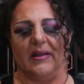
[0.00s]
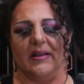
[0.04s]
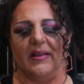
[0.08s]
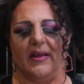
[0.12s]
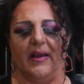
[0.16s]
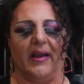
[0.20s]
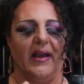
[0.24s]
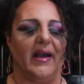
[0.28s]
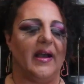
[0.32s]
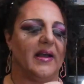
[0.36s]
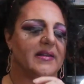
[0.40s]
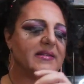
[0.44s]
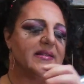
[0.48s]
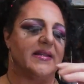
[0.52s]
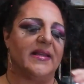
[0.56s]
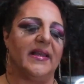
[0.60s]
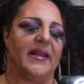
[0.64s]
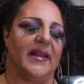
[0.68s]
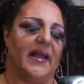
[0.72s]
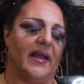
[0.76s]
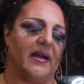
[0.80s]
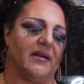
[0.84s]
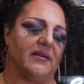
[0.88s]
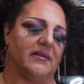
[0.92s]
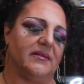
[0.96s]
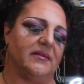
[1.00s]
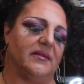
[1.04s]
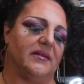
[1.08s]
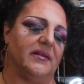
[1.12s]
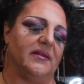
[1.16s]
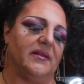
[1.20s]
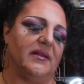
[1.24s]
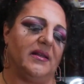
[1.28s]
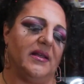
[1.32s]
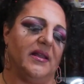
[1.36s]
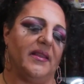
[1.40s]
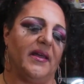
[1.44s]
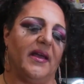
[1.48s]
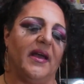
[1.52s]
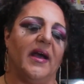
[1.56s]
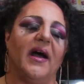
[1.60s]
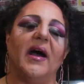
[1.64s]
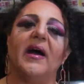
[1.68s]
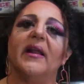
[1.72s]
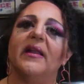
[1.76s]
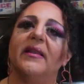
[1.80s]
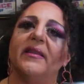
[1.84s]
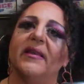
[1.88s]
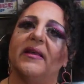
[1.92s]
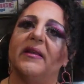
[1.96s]
Are they hard to get out? Are they
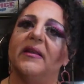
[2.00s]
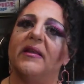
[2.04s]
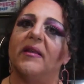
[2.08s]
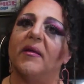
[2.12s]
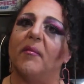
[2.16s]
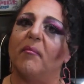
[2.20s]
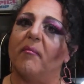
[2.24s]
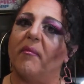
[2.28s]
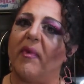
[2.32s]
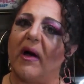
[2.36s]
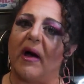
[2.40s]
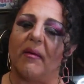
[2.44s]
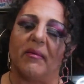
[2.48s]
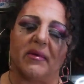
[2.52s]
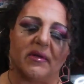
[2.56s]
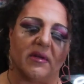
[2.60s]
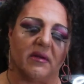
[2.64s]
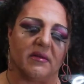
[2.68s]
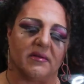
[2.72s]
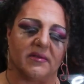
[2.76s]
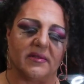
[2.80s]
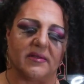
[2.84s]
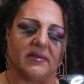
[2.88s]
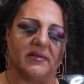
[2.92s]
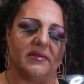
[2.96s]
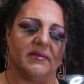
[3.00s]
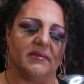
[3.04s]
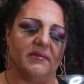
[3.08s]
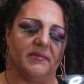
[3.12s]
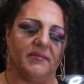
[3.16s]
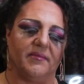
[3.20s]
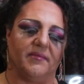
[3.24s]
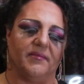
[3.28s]
harder than Barbie dolls?